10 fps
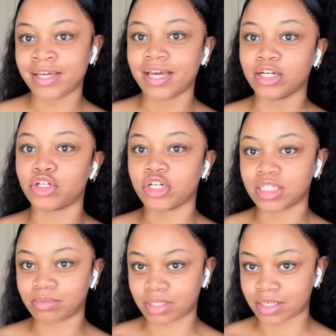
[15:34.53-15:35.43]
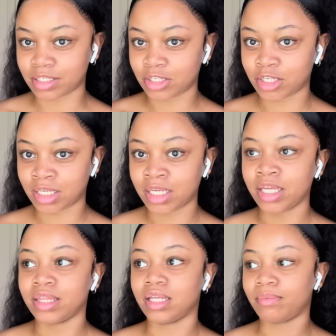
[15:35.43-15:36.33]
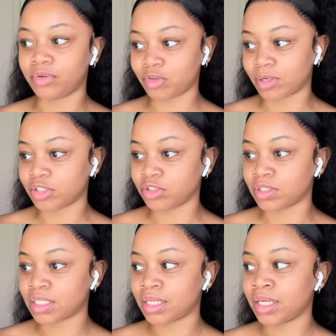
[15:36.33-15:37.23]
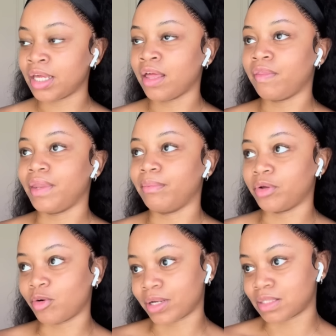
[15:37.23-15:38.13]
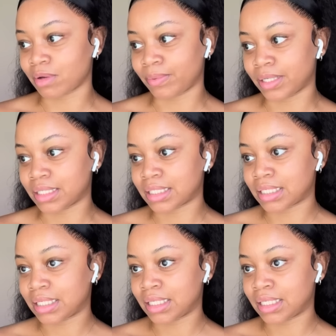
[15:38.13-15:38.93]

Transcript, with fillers: and cook something then i'm gonna do my shoot then i'm gonna go back to my place